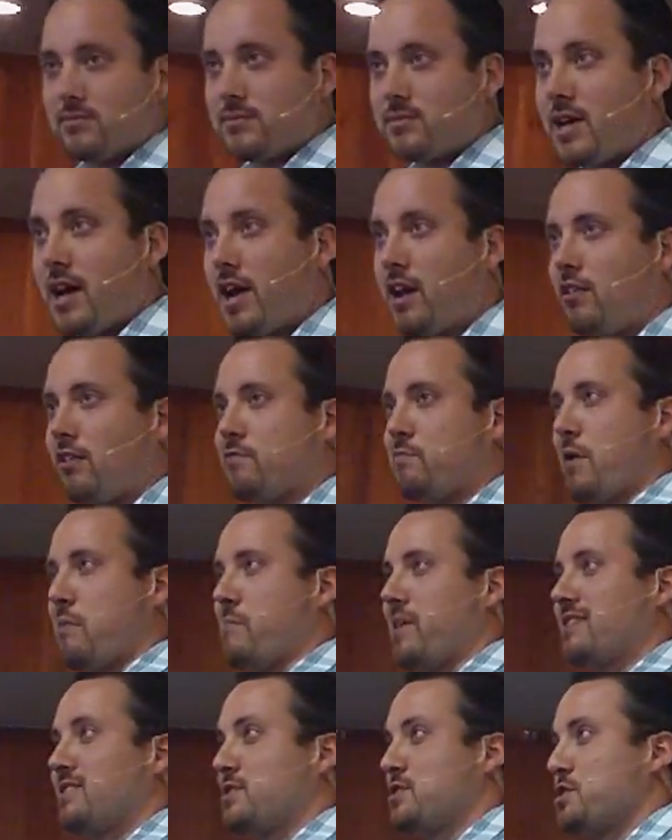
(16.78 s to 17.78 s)
title of my
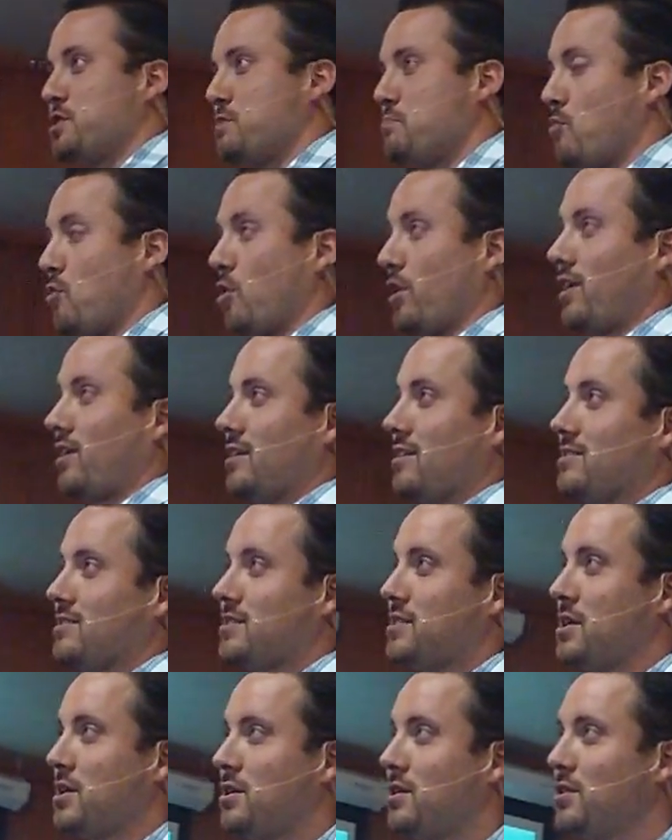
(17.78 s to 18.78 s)
message this morning
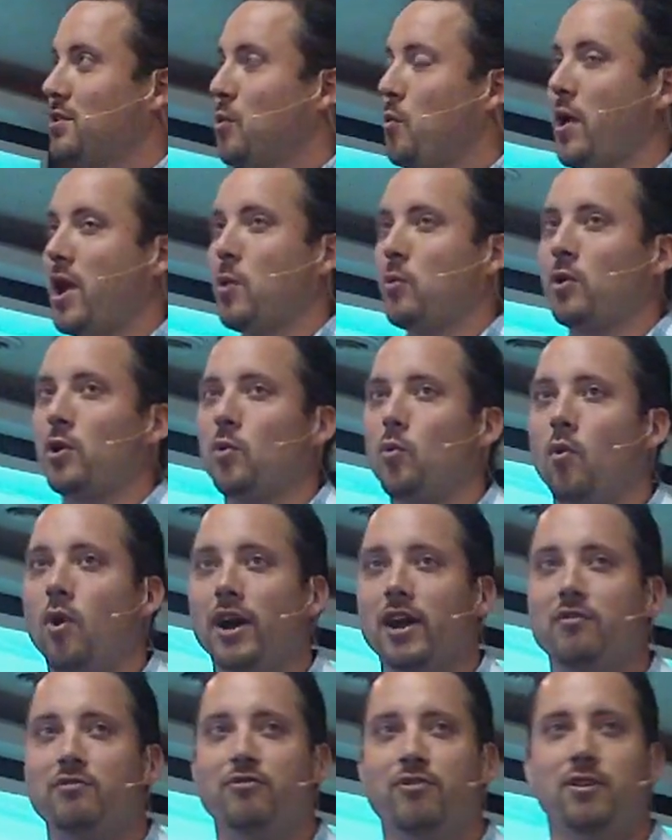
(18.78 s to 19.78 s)
is The Wayward
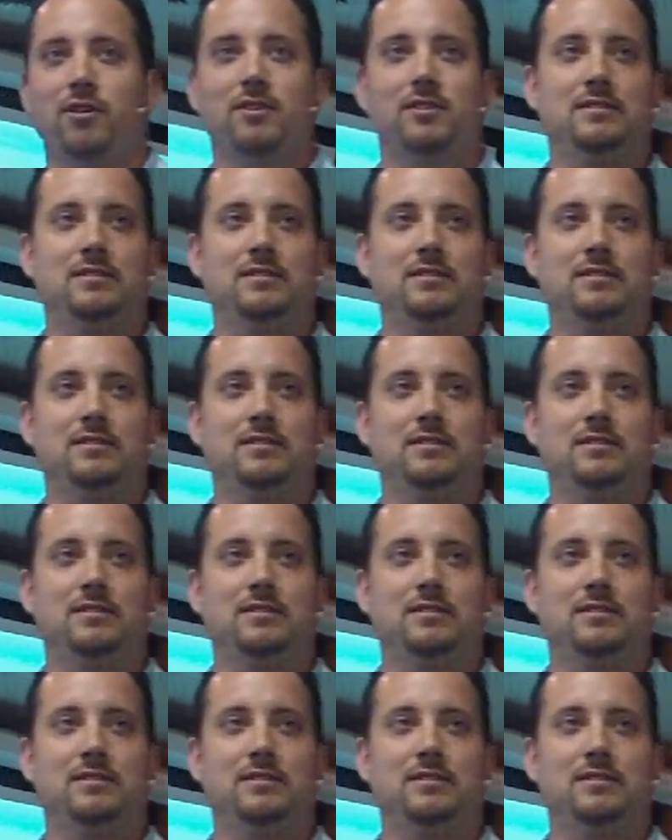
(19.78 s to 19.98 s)
Wife.